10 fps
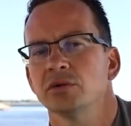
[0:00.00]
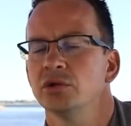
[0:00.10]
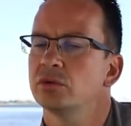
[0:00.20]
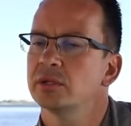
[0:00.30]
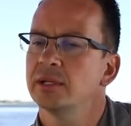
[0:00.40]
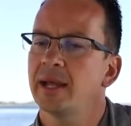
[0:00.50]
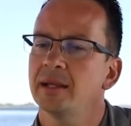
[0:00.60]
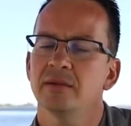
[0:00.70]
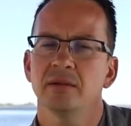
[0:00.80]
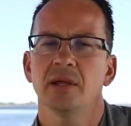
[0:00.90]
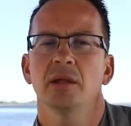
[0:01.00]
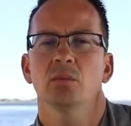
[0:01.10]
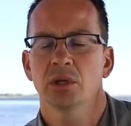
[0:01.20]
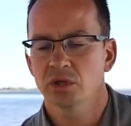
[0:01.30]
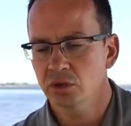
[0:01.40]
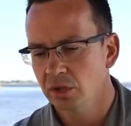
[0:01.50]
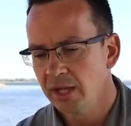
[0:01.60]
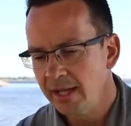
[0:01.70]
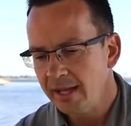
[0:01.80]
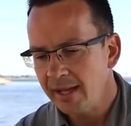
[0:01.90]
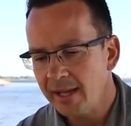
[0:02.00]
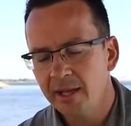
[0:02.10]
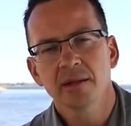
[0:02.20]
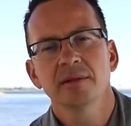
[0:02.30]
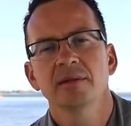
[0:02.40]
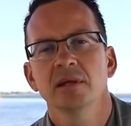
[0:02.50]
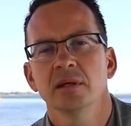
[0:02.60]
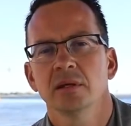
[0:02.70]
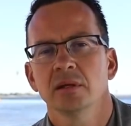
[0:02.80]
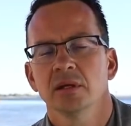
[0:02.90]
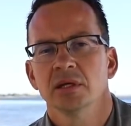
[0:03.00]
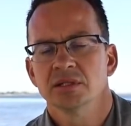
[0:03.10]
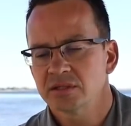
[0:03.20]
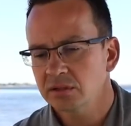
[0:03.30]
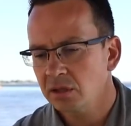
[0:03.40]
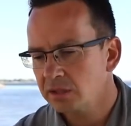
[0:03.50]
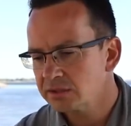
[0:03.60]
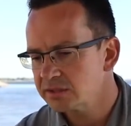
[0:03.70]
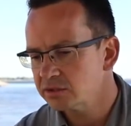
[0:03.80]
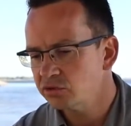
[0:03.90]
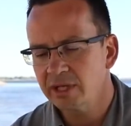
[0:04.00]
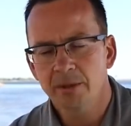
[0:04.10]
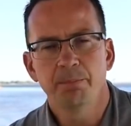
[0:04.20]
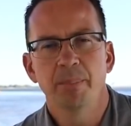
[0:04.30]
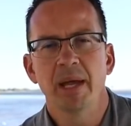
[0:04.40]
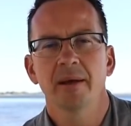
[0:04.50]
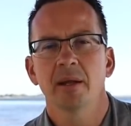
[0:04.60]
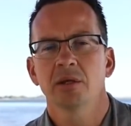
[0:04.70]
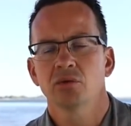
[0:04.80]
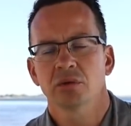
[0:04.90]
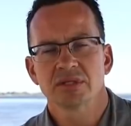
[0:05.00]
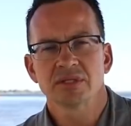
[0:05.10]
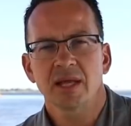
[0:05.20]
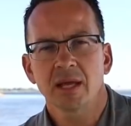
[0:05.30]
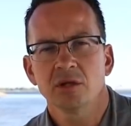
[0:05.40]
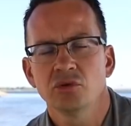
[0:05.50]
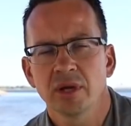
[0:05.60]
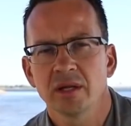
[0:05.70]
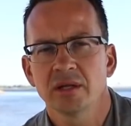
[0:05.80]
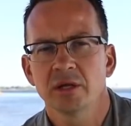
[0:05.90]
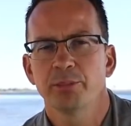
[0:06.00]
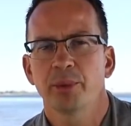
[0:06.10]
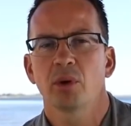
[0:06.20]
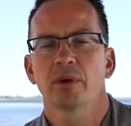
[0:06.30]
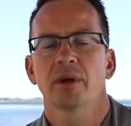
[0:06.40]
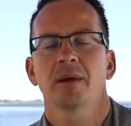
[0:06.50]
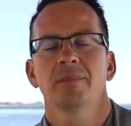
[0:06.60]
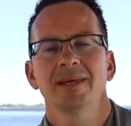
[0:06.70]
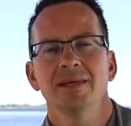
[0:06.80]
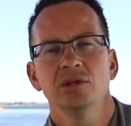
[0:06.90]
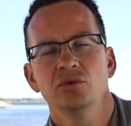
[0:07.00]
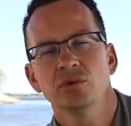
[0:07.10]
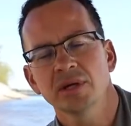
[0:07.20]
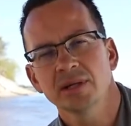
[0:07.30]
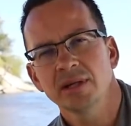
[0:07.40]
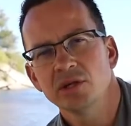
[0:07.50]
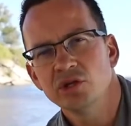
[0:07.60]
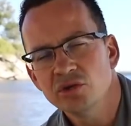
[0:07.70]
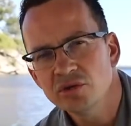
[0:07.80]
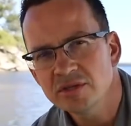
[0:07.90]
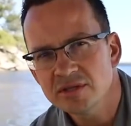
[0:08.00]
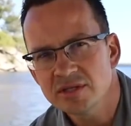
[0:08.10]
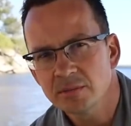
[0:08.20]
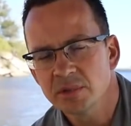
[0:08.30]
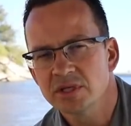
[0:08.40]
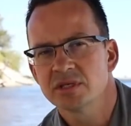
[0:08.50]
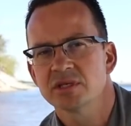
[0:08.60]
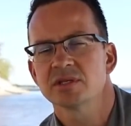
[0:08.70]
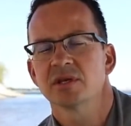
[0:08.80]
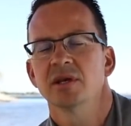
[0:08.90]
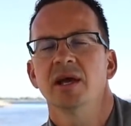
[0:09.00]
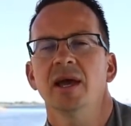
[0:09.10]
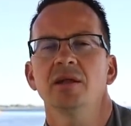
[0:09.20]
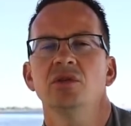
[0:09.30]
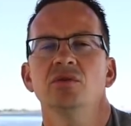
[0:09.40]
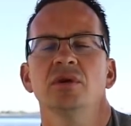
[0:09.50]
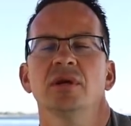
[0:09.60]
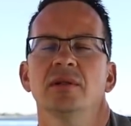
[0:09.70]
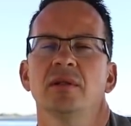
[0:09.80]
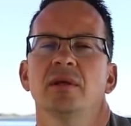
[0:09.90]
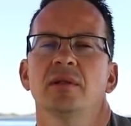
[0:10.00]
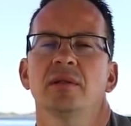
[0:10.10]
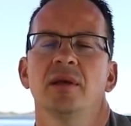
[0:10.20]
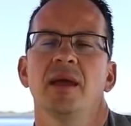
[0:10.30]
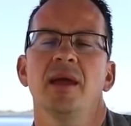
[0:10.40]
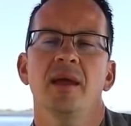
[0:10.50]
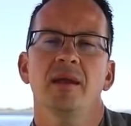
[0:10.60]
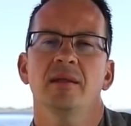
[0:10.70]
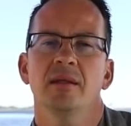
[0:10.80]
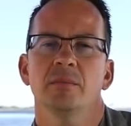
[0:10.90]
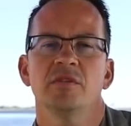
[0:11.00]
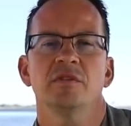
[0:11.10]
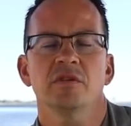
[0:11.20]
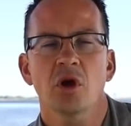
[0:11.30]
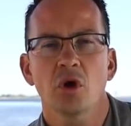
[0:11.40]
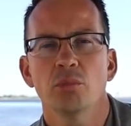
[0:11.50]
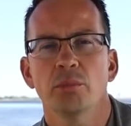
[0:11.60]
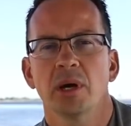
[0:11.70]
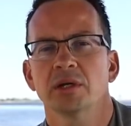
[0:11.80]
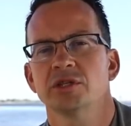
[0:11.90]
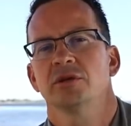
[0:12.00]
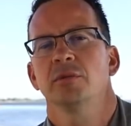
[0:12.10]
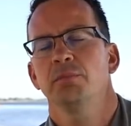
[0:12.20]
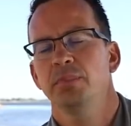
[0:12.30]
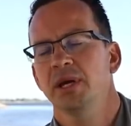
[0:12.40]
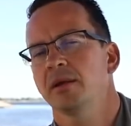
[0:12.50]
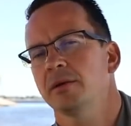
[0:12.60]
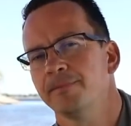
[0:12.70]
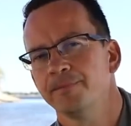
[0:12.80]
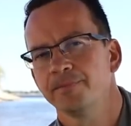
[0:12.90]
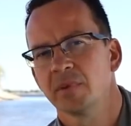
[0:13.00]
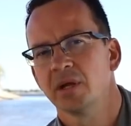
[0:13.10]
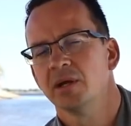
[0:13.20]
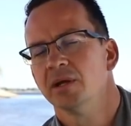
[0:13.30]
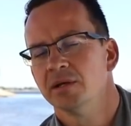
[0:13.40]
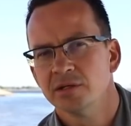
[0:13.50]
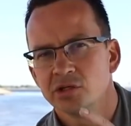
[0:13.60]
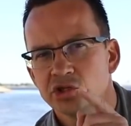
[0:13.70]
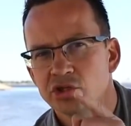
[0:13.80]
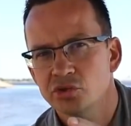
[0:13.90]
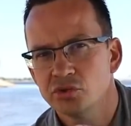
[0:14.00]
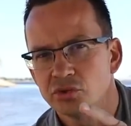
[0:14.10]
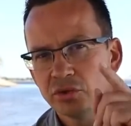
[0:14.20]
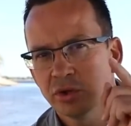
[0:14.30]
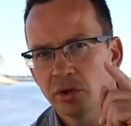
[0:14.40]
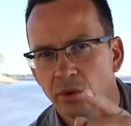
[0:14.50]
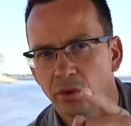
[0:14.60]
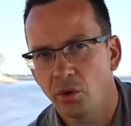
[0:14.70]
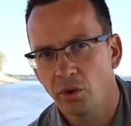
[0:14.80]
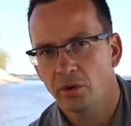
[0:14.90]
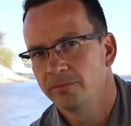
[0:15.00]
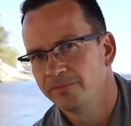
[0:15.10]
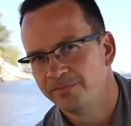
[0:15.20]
So you can later then, when your editing starts to get better and you understand your editing program, you can then use these images and you can then edit them so much better. Shoot RAW.